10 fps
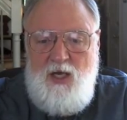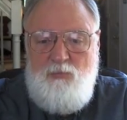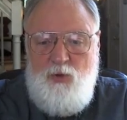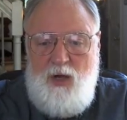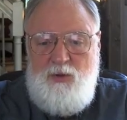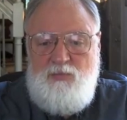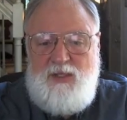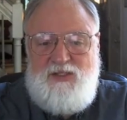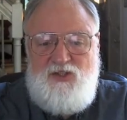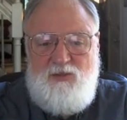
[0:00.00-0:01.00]

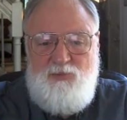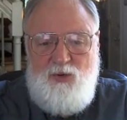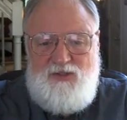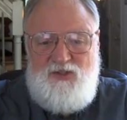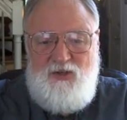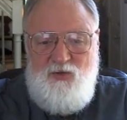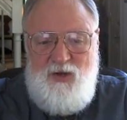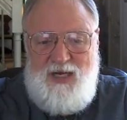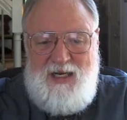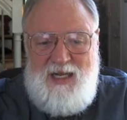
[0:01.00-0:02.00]
probably supports a
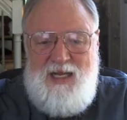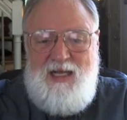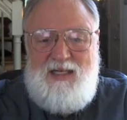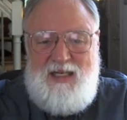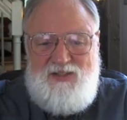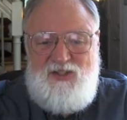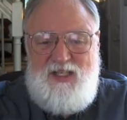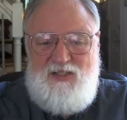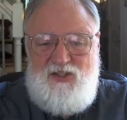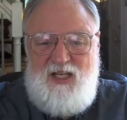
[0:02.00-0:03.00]
trend less
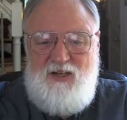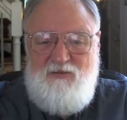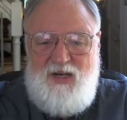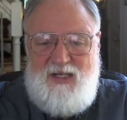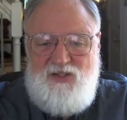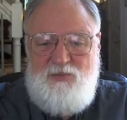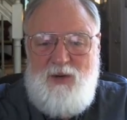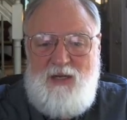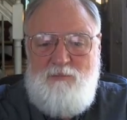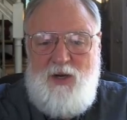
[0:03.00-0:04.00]
incentivized
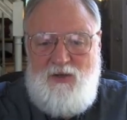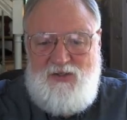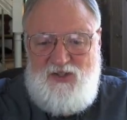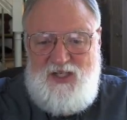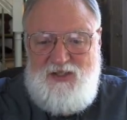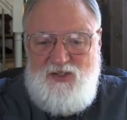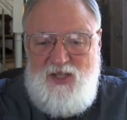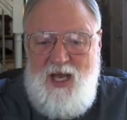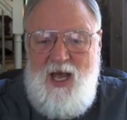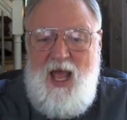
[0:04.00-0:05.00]
by
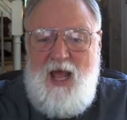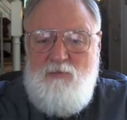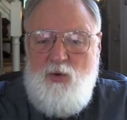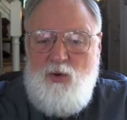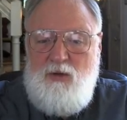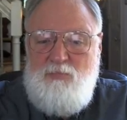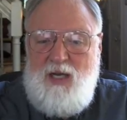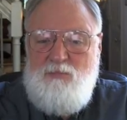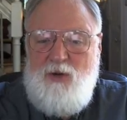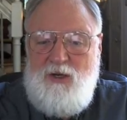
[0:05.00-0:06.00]
policies and more
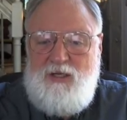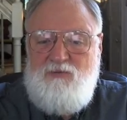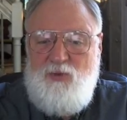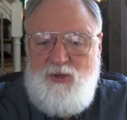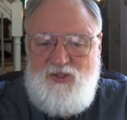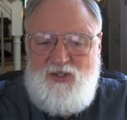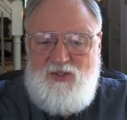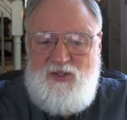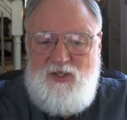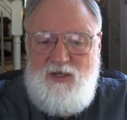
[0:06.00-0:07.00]
by market
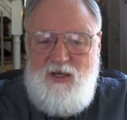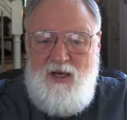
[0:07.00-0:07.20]
forces.